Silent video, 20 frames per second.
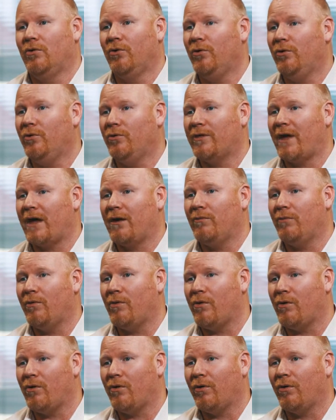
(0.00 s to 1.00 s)
who they
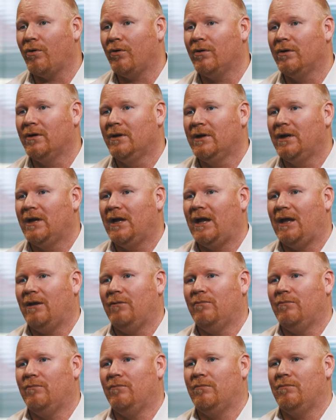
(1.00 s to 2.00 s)
were,
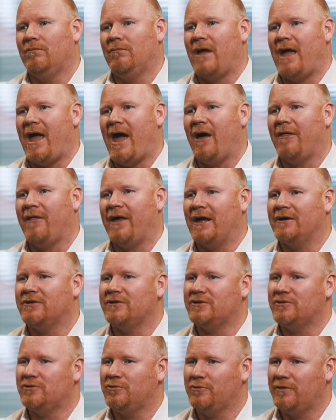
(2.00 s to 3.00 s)
in how they
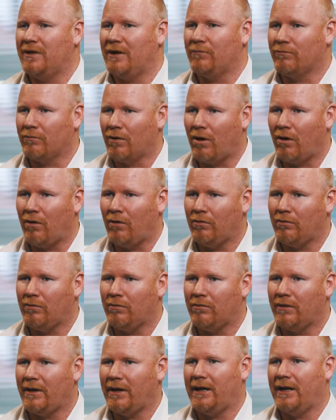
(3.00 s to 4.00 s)
understood their
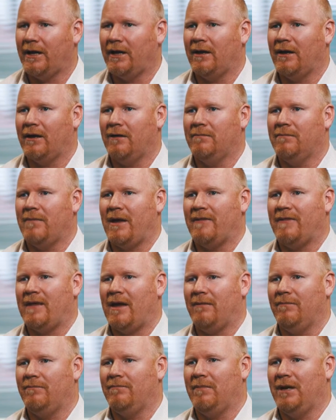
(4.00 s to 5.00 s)
role, um, and
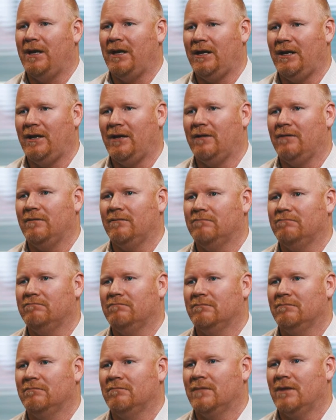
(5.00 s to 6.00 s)
that meaning
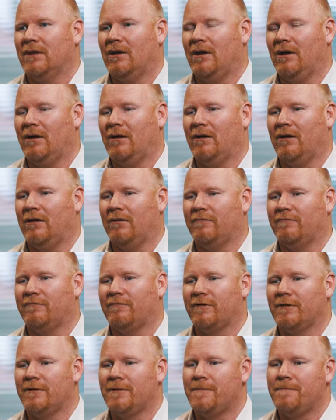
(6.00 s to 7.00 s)
of